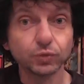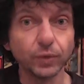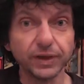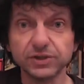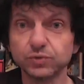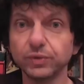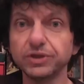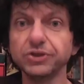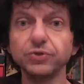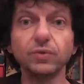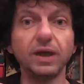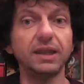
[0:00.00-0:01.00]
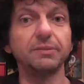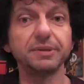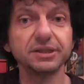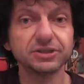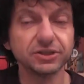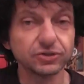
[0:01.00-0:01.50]
twists, with new
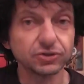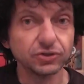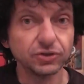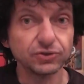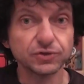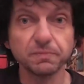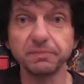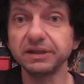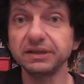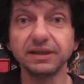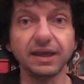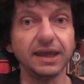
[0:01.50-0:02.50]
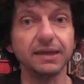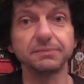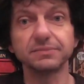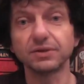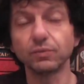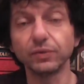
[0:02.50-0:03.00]
elements introduced
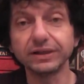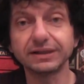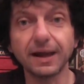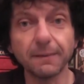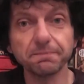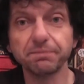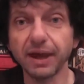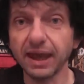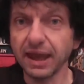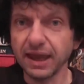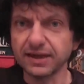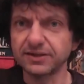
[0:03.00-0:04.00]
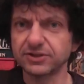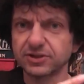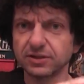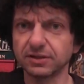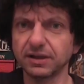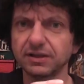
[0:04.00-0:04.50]
mid-game, with campaigns
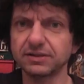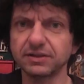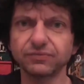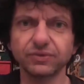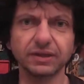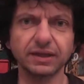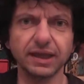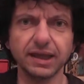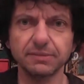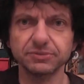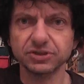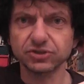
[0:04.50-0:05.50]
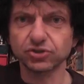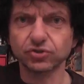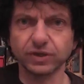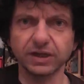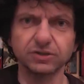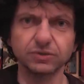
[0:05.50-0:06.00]
that the different games
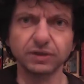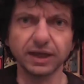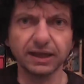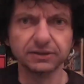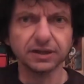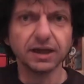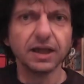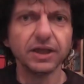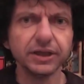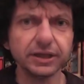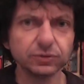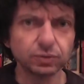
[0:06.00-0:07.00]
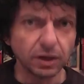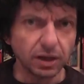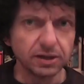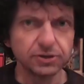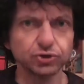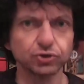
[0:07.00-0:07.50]
string together into a
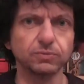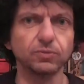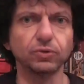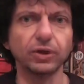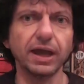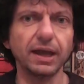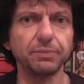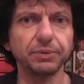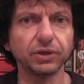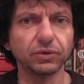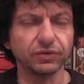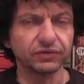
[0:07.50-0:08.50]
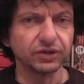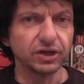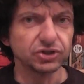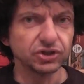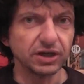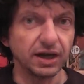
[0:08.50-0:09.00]
larger, more epic,
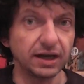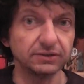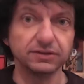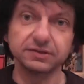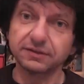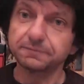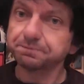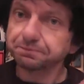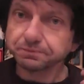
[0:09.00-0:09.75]
overarching narrative